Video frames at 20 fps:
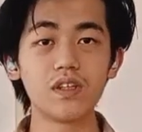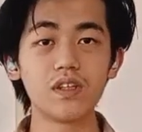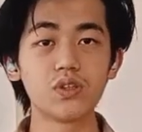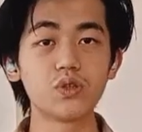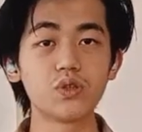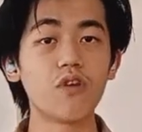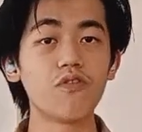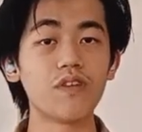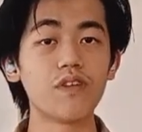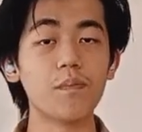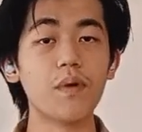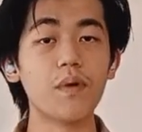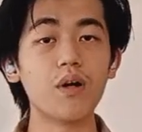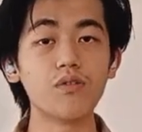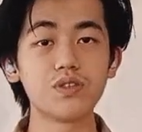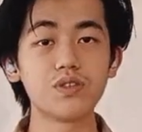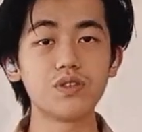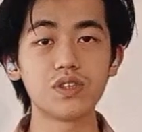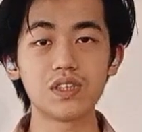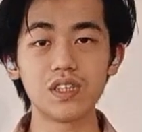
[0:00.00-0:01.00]
two of the
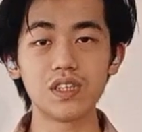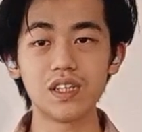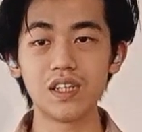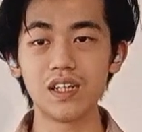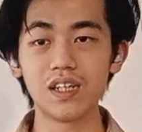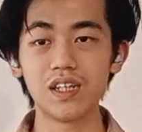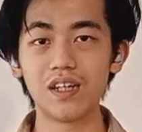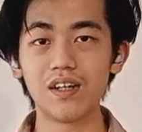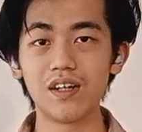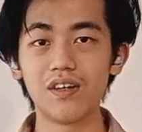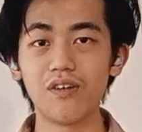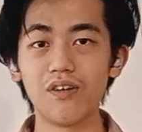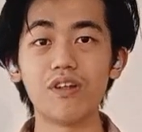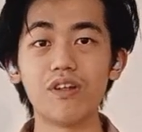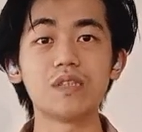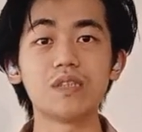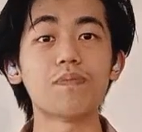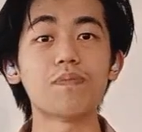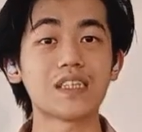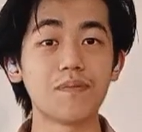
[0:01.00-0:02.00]
most
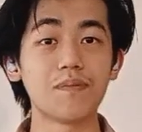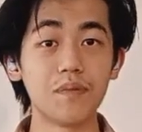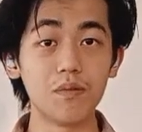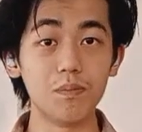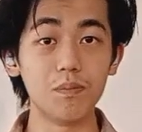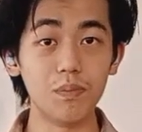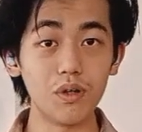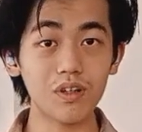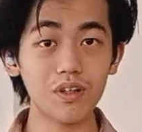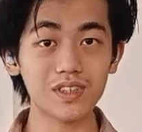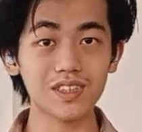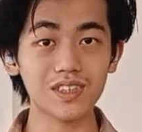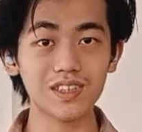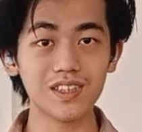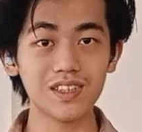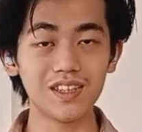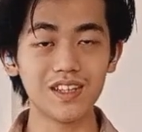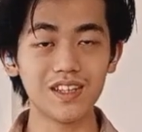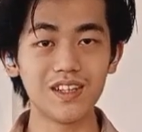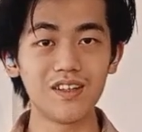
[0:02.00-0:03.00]
respectable books
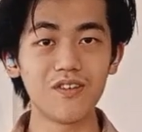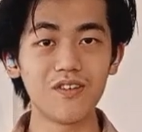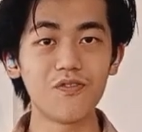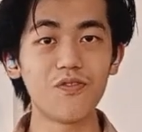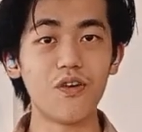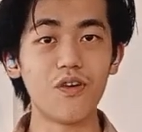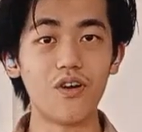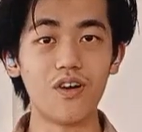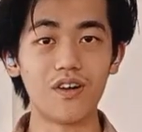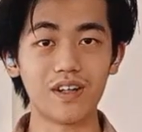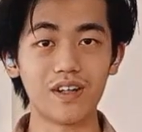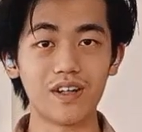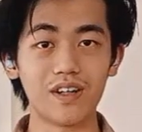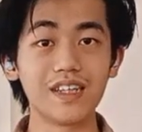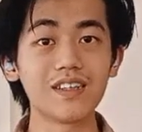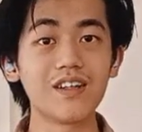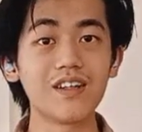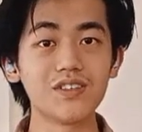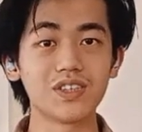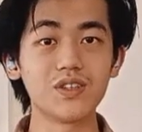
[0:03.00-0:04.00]
for
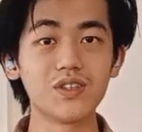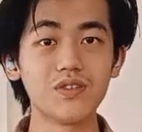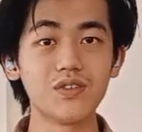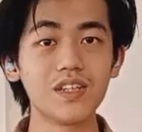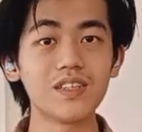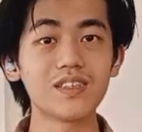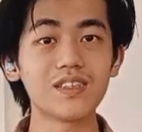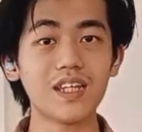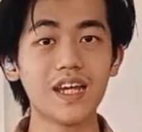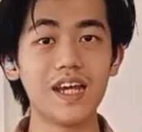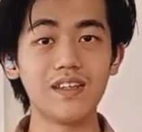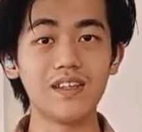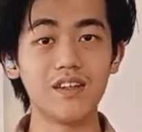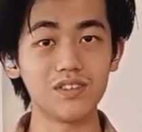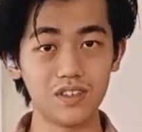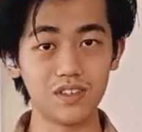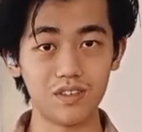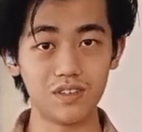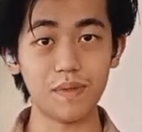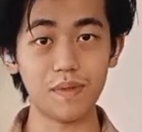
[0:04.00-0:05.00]
clinical students and
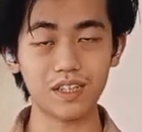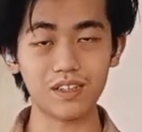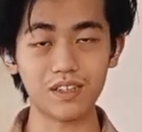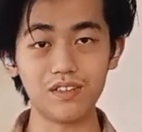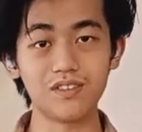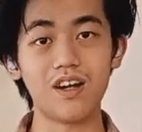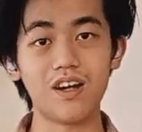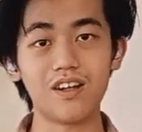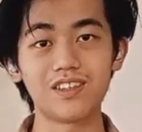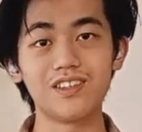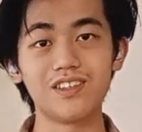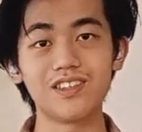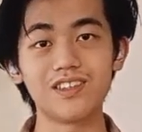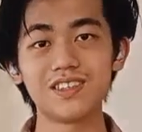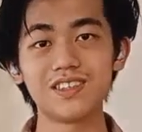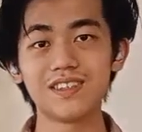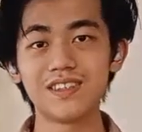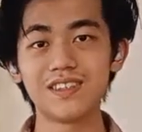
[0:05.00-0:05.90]
also medical doctors.